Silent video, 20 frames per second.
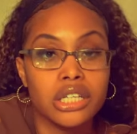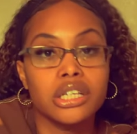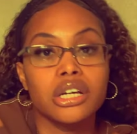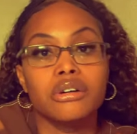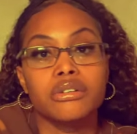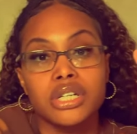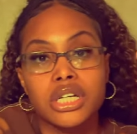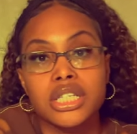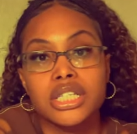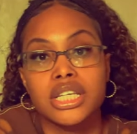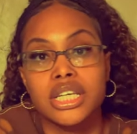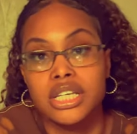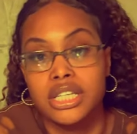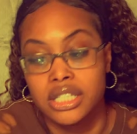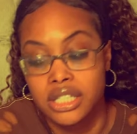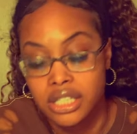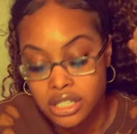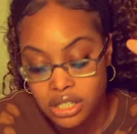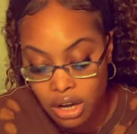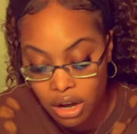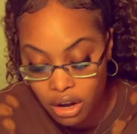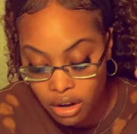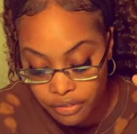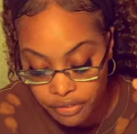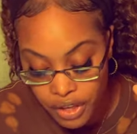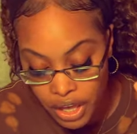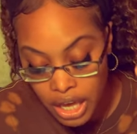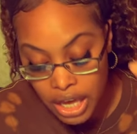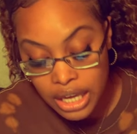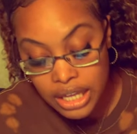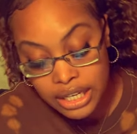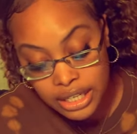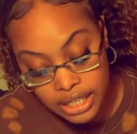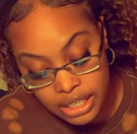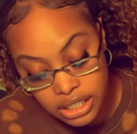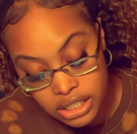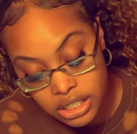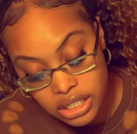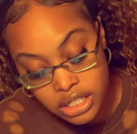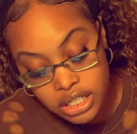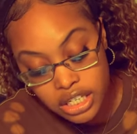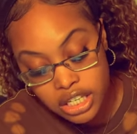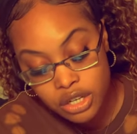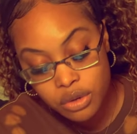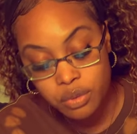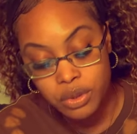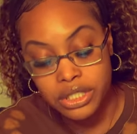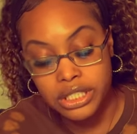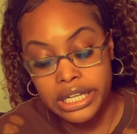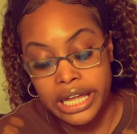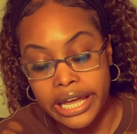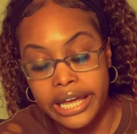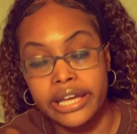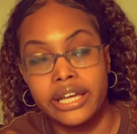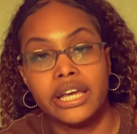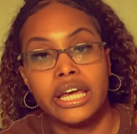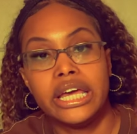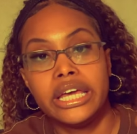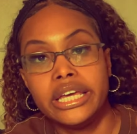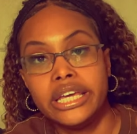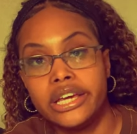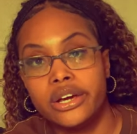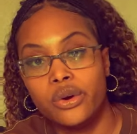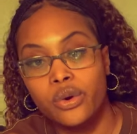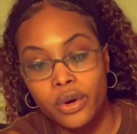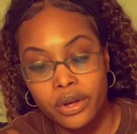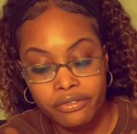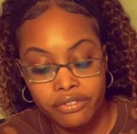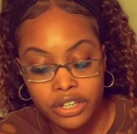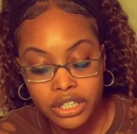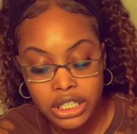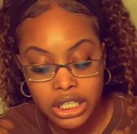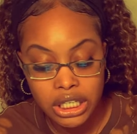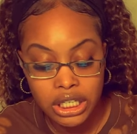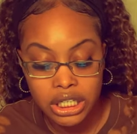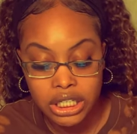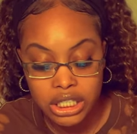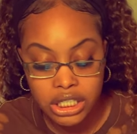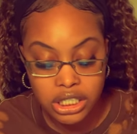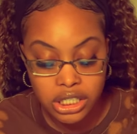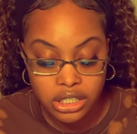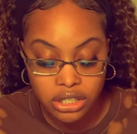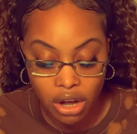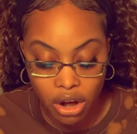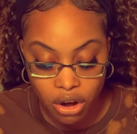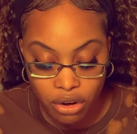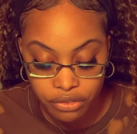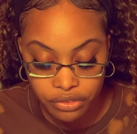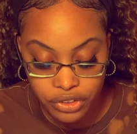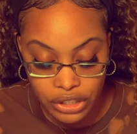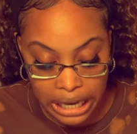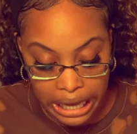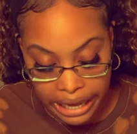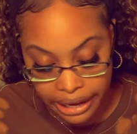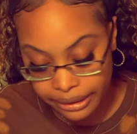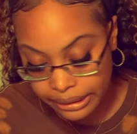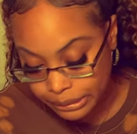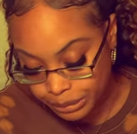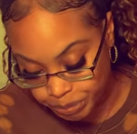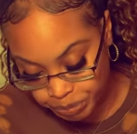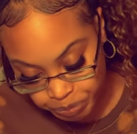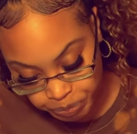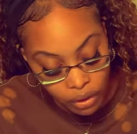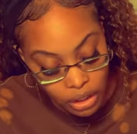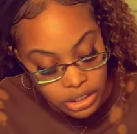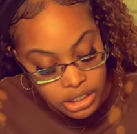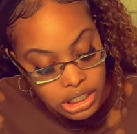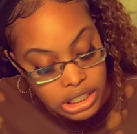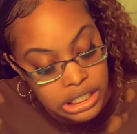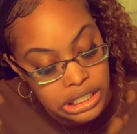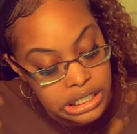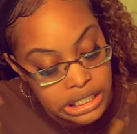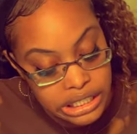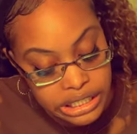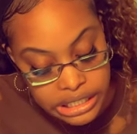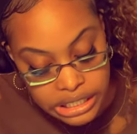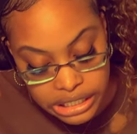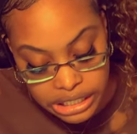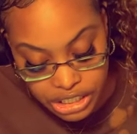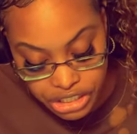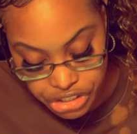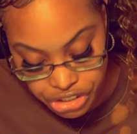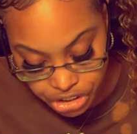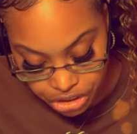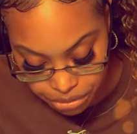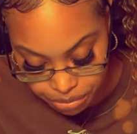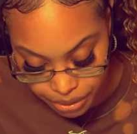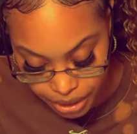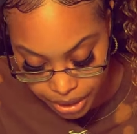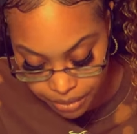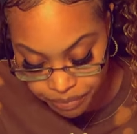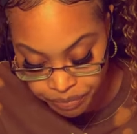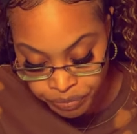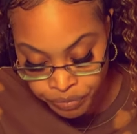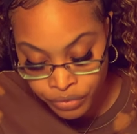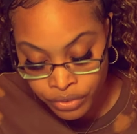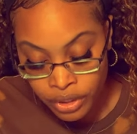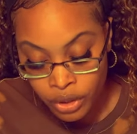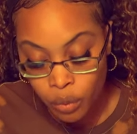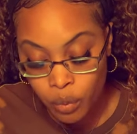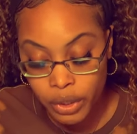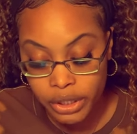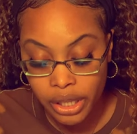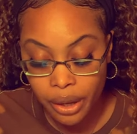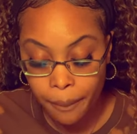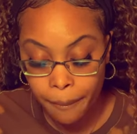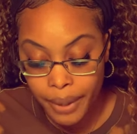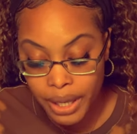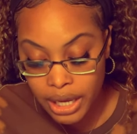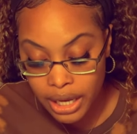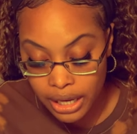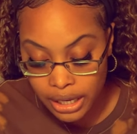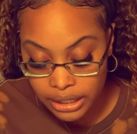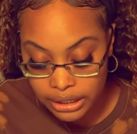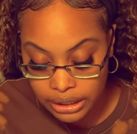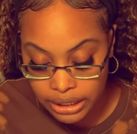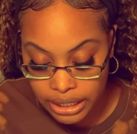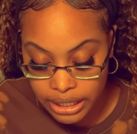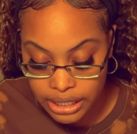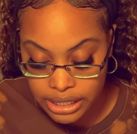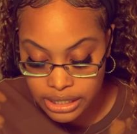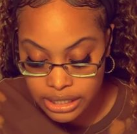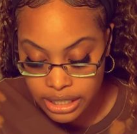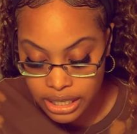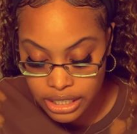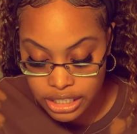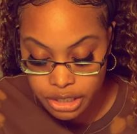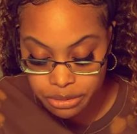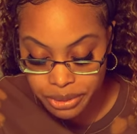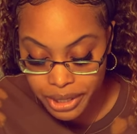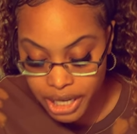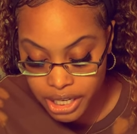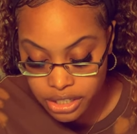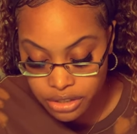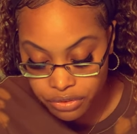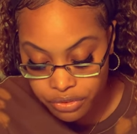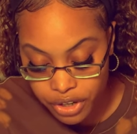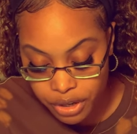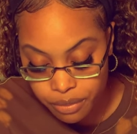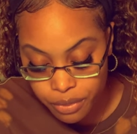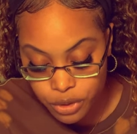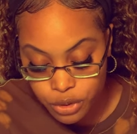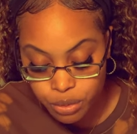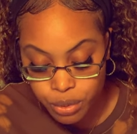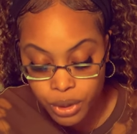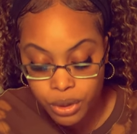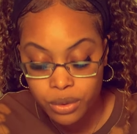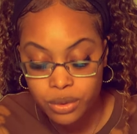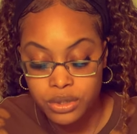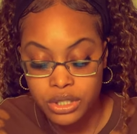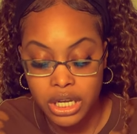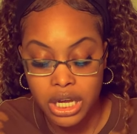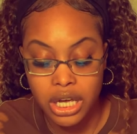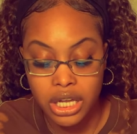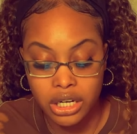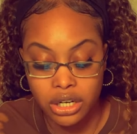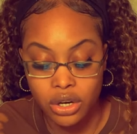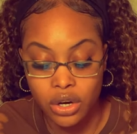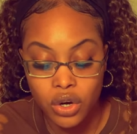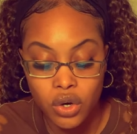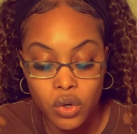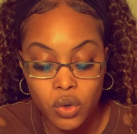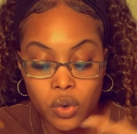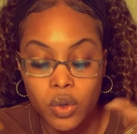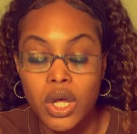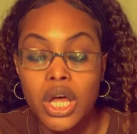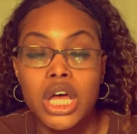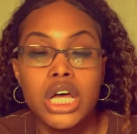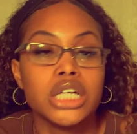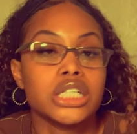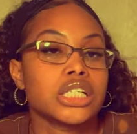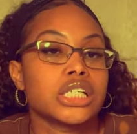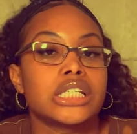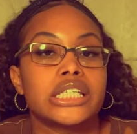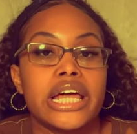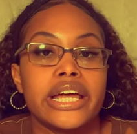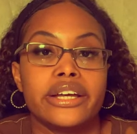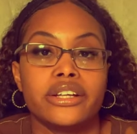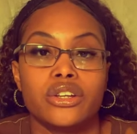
Donuts is soft, this cookie was like equivalently soft, like just as it should be, with a pink glaze, a splash of rainbow sprinkles, and a hole just like a